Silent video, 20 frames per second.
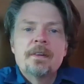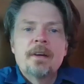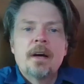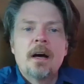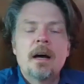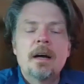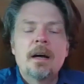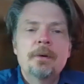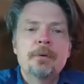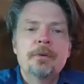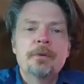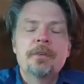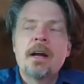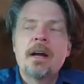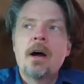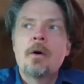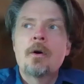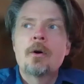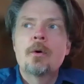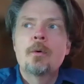uh, it was an
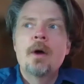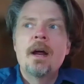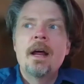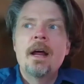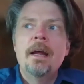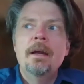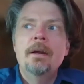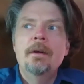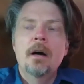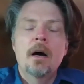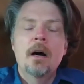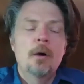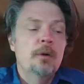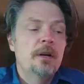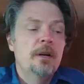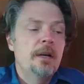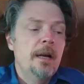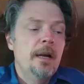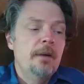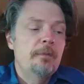hour away. Uh, we
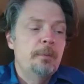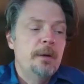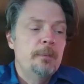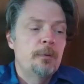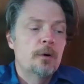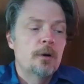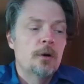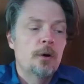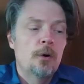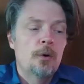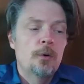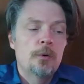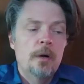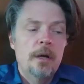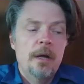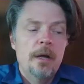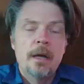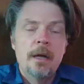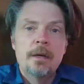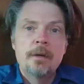did have people go,
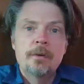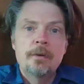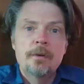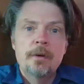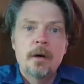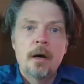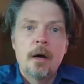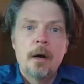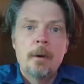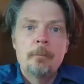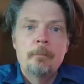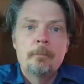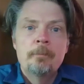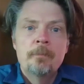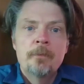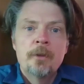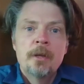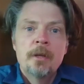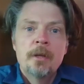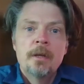and um,
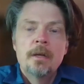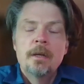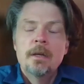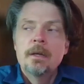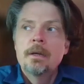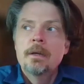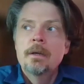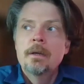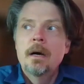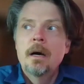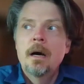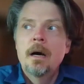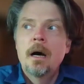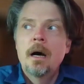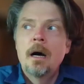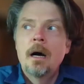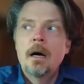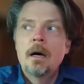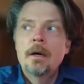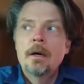
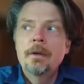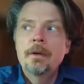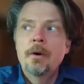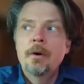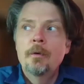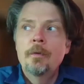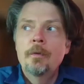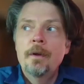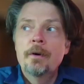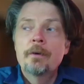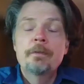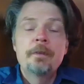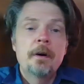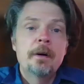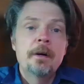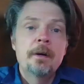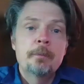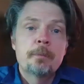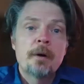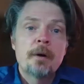uh, you know, they're
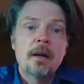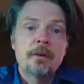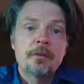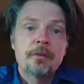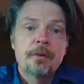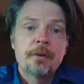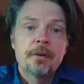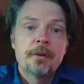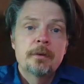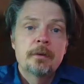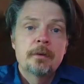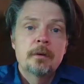very impressed.